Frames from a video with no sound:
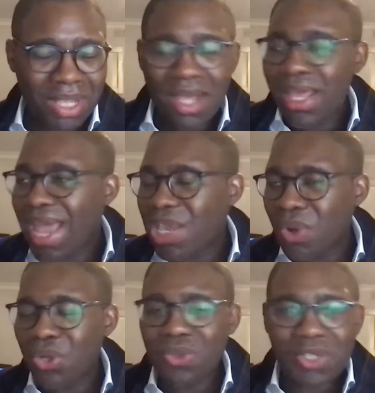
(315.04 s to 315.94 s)
anyone
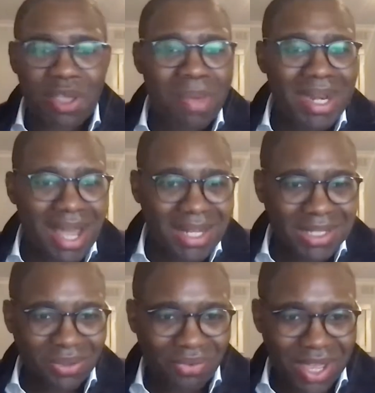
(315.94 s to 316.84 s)
who used the command line
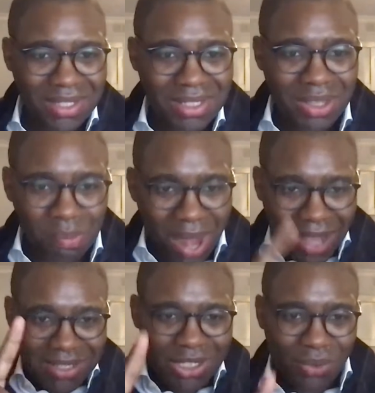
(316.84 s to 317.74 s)
interface, the
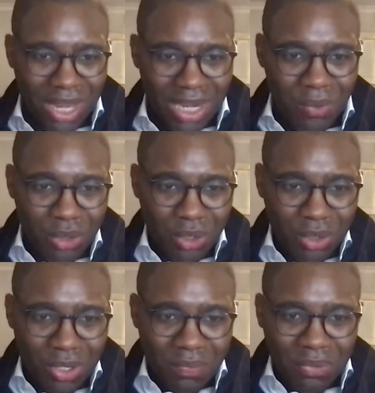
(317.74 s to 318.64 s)
black screen with the
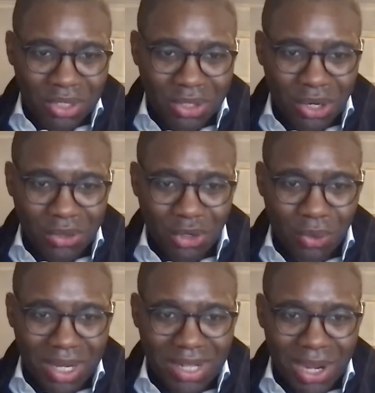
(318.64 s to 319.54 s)

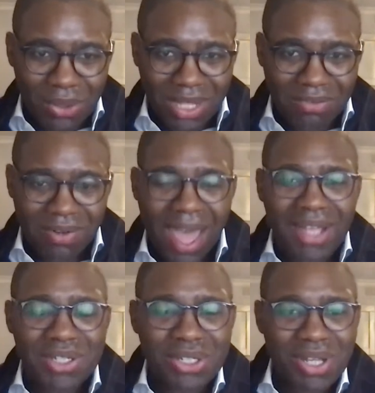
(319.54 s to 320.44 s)
green letter that
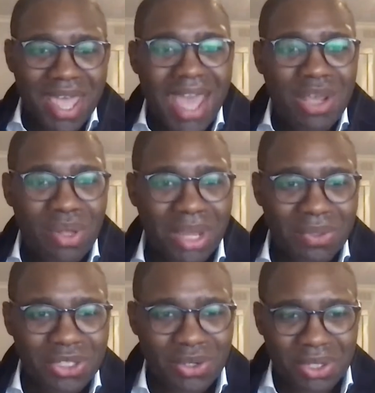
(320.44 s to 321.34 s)
flash, anyone that
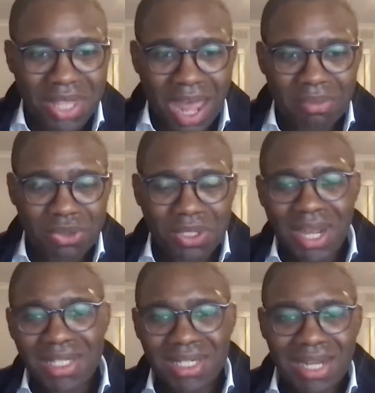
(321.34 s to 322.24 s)
was using that between the
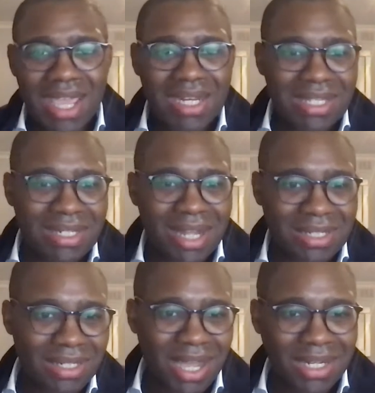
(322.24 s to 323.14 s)
1980s and
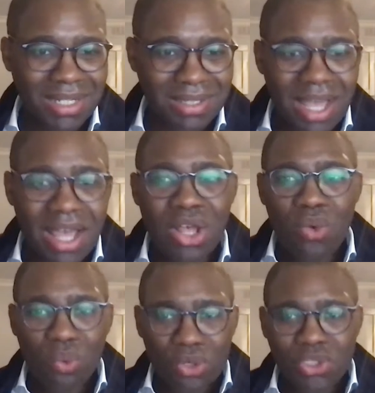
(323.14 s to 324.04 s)
1990s
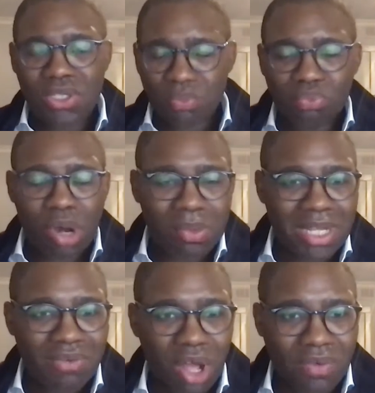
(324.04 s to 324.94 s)
was probably
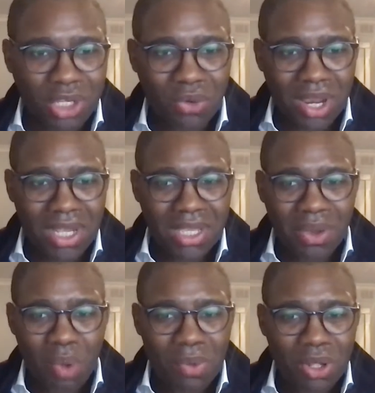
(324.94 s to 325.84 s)
involved in creating
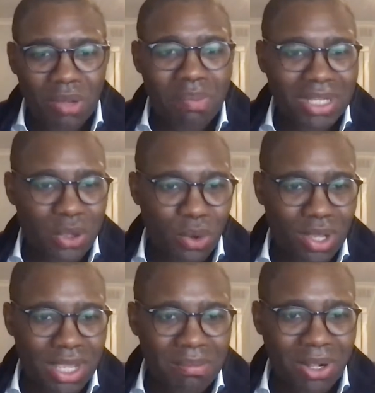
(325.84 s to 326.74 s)
what we call
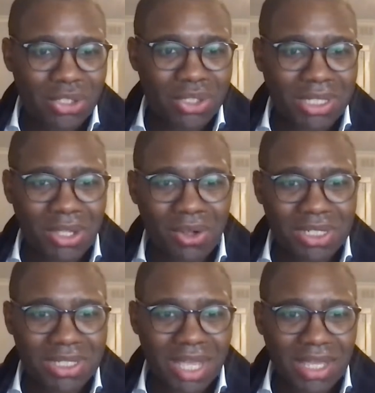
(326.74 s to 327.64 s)
Bitcoin and blockchain technology
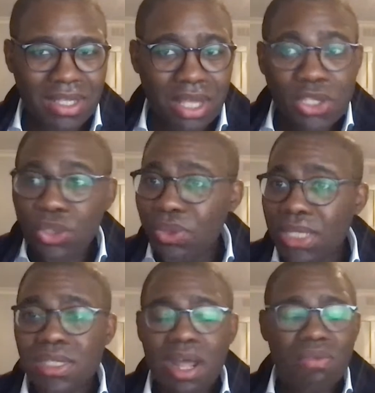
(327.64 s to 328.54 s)
today. So
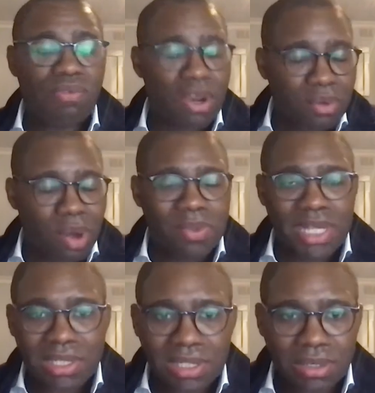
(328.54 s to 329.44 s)
that's not very
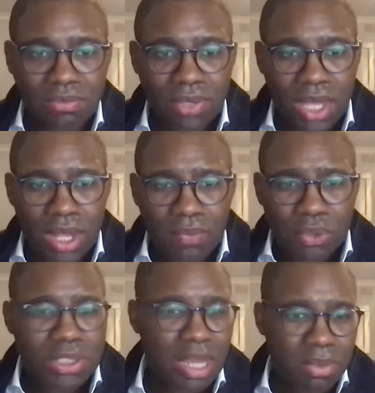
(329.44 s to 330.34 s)
representative. The
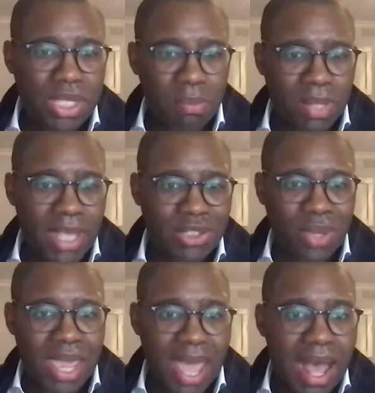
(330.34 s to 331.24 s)
same thing applies to
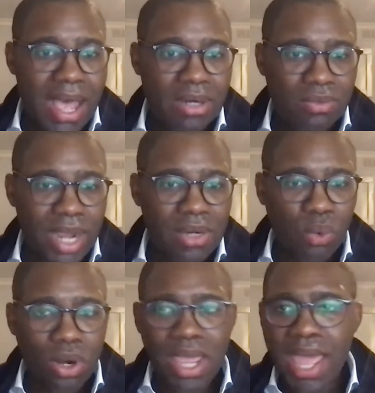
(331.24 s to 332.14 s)
AI, right?
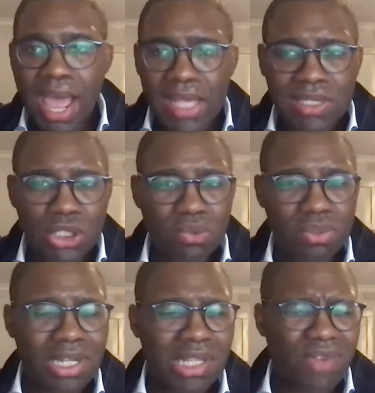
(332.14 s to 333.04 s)
Where AI is such
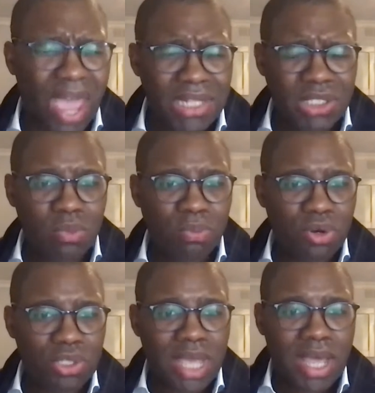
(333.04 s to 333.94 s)
an advanced
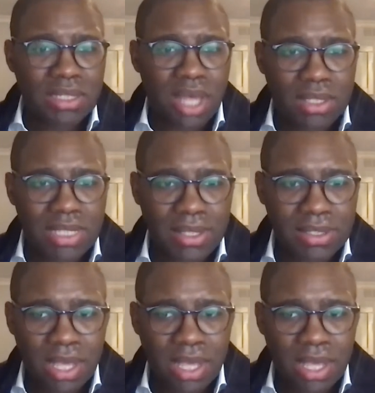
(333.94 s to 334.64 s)
computer science context